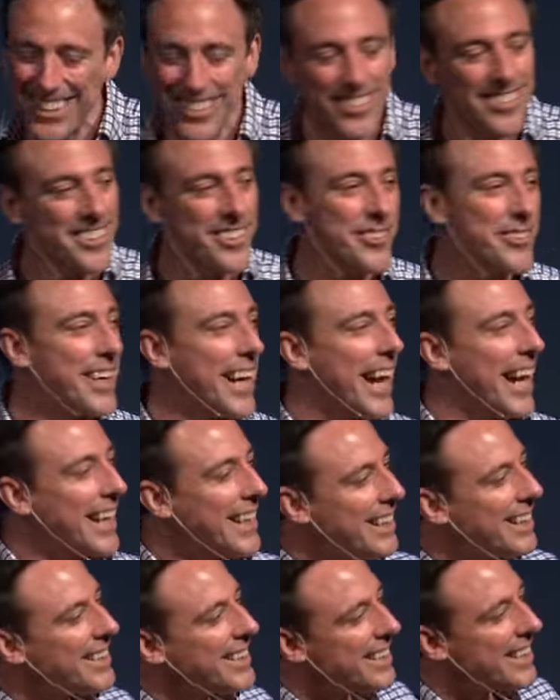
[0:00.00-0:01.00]
Did you get
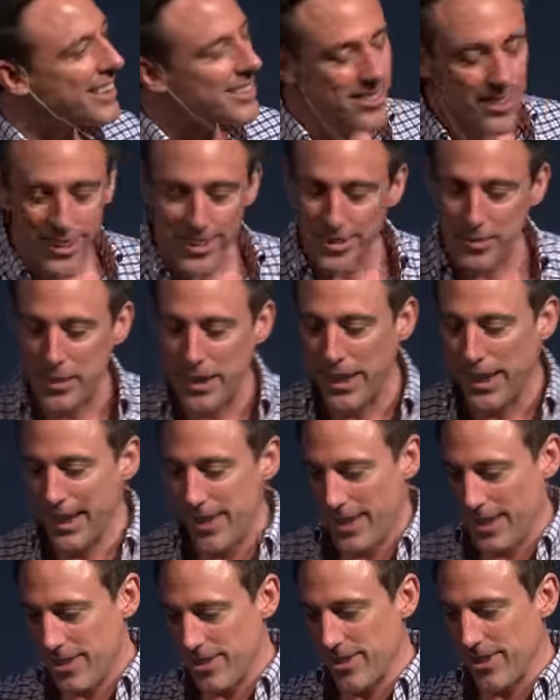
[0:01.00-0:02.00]
anything I talked about?"
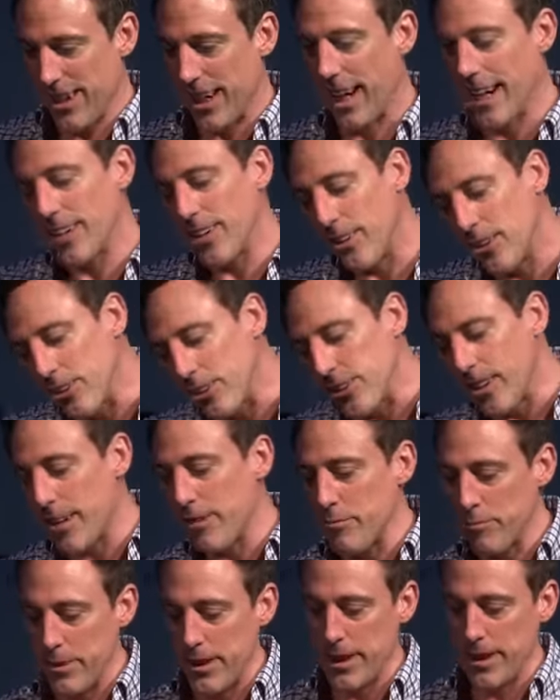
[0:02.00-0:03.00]
It's okay. I know you love
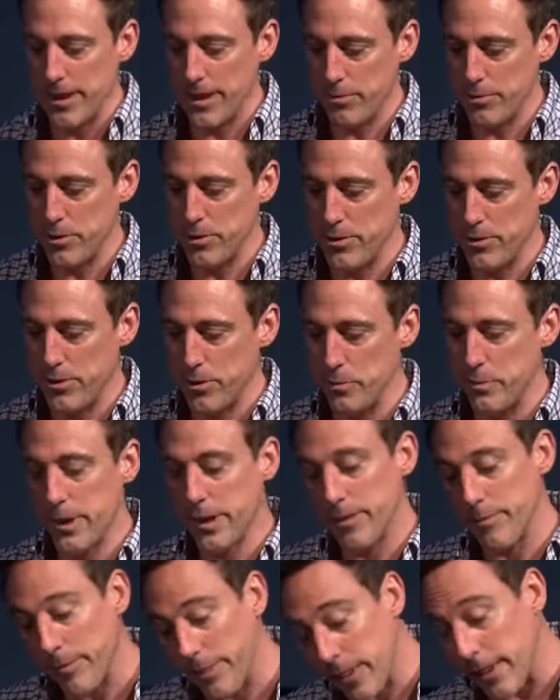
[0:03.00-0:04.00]
me. I love you too,
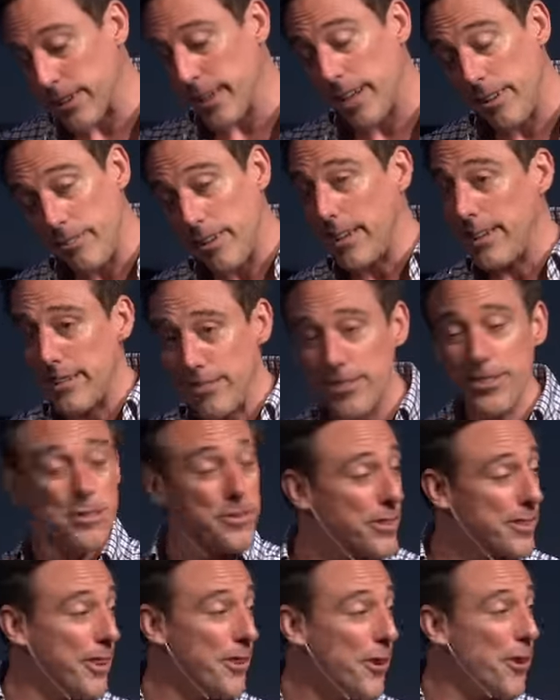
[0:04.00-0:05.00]
but I'd rather
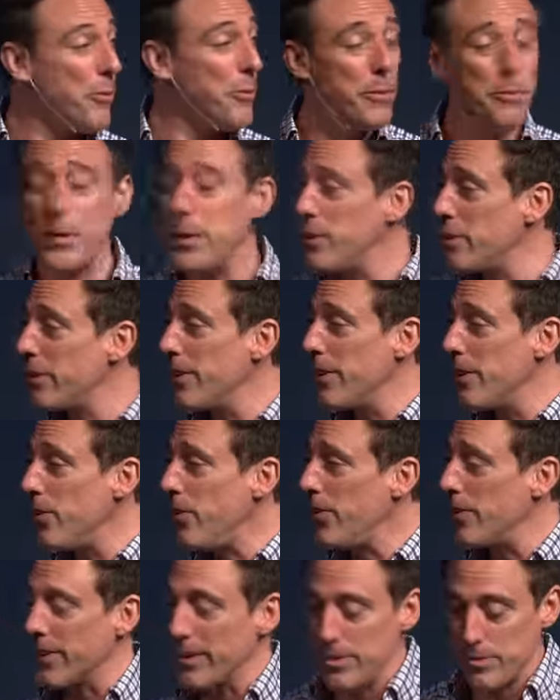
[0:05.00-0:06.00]
just go home and be with the
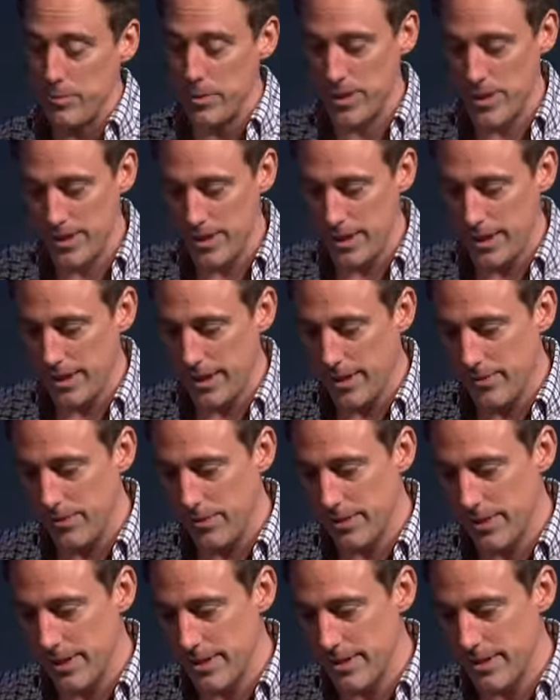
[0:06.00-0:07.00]
Lord as much as I love you.
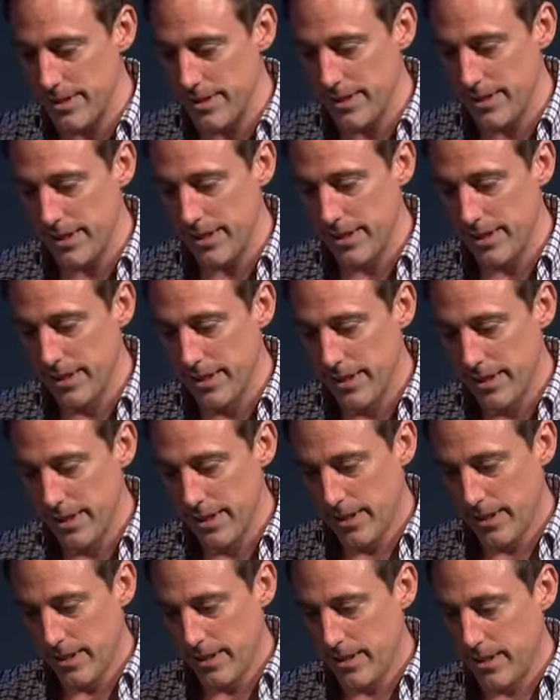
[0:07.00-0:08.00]
That's just it.
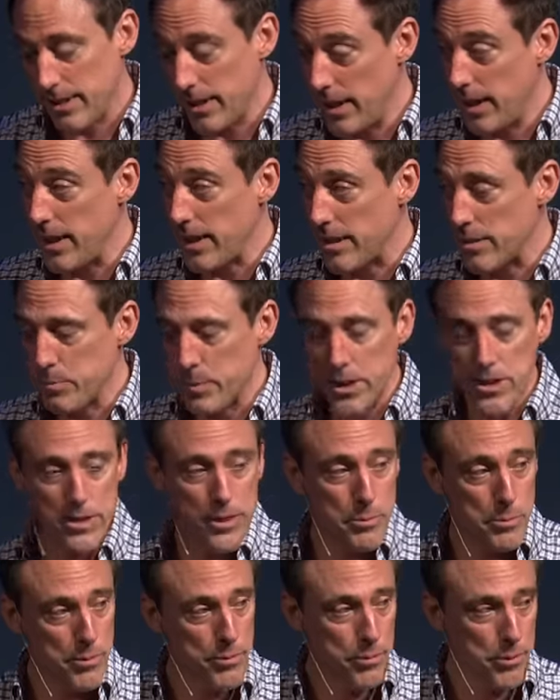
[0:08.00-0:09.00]
Again, especially
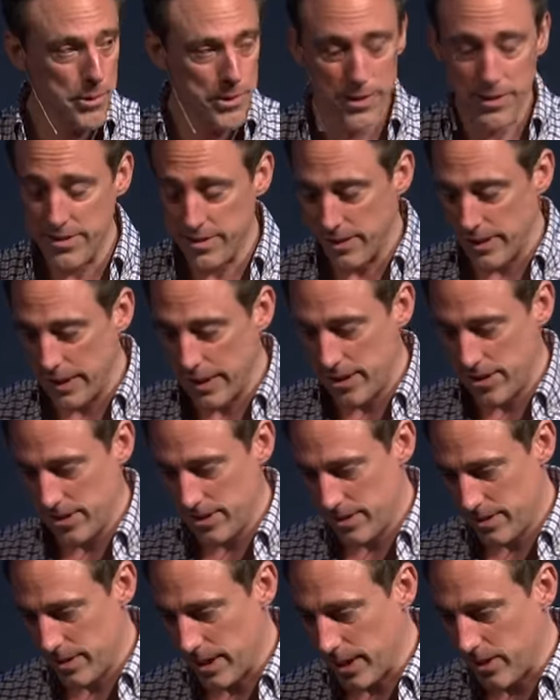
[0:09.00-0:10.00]
before this election
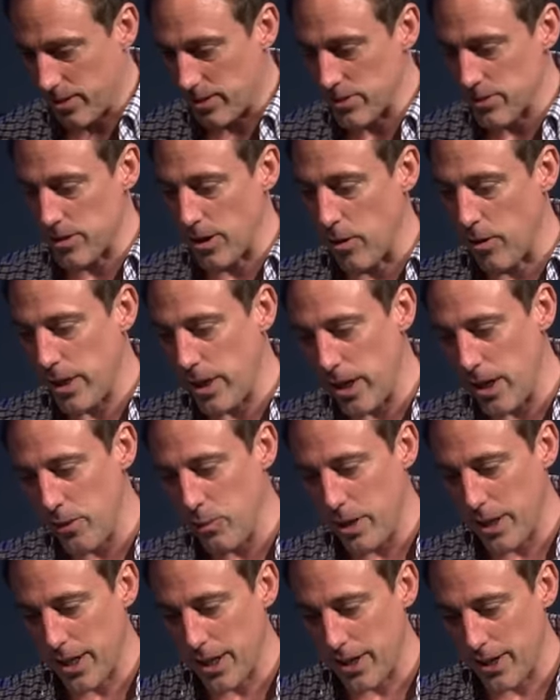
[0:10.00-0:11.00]
cycle. So here
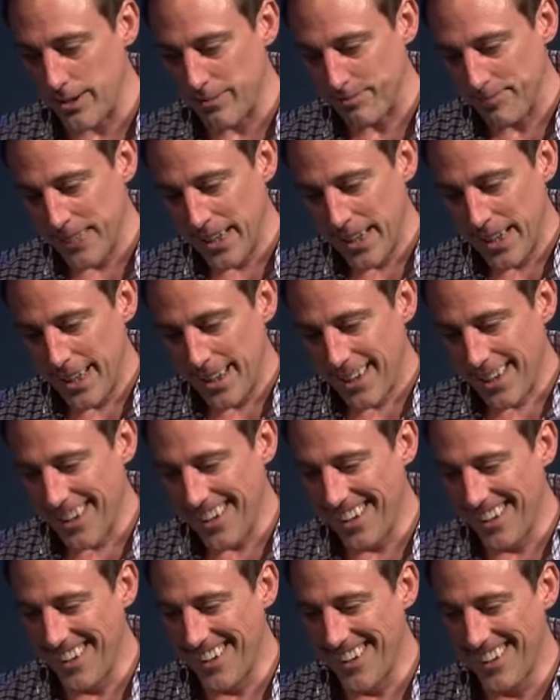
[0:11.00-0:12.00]
we go.
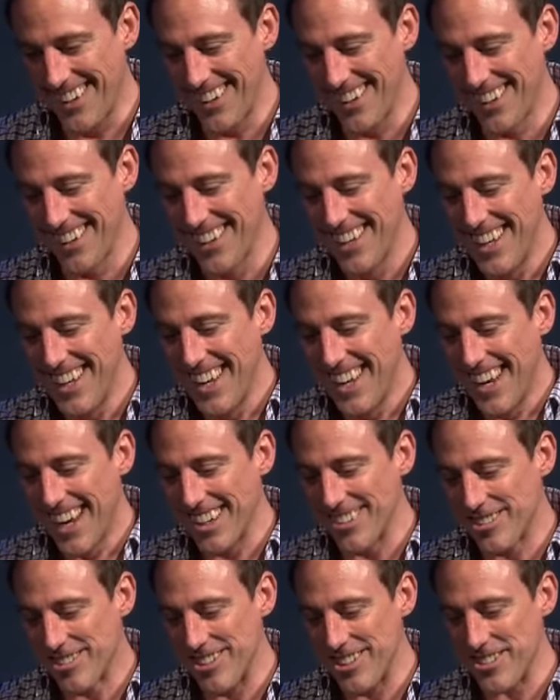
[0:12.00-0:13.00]
As
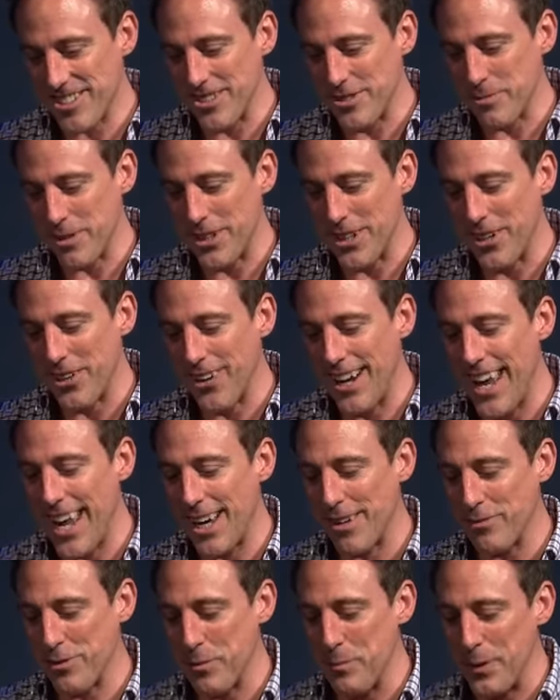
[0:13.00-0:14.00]
Christians, we don't
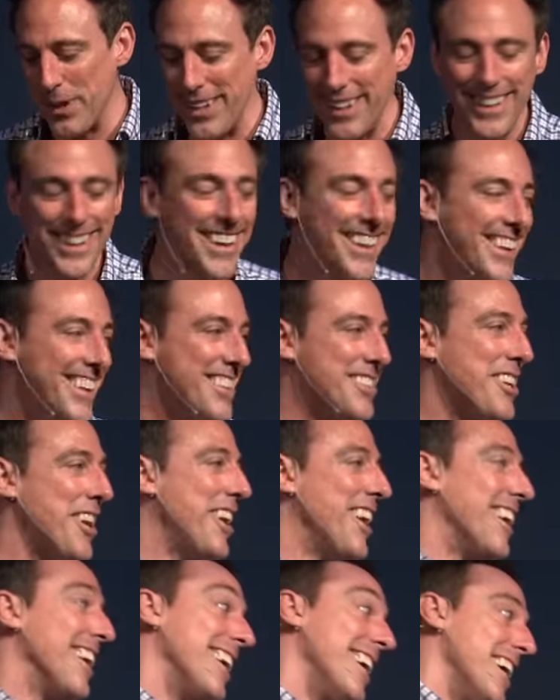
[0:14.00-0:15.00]
have to be.
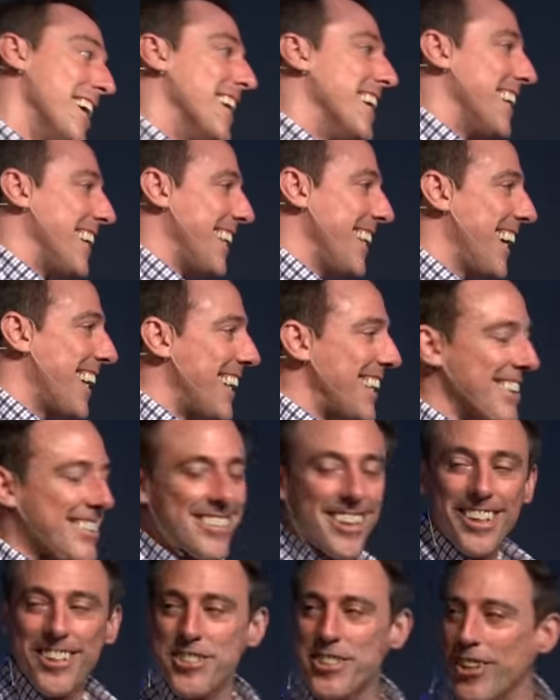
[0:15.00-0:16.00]
So, yeah, it's
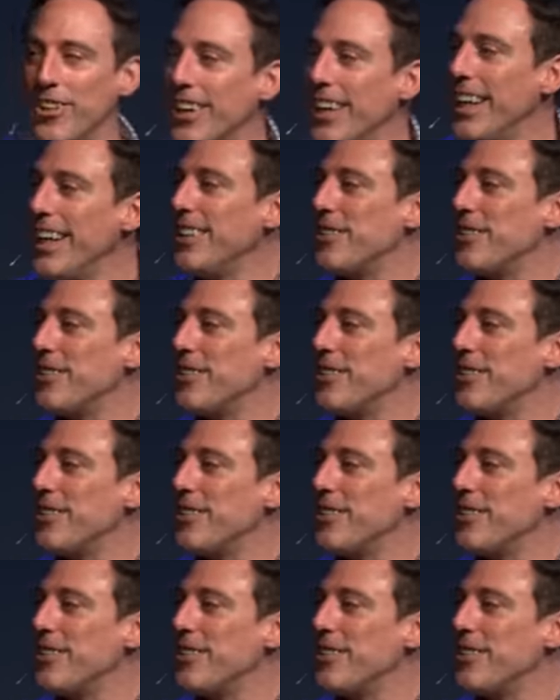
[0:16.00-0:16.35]
not a joke.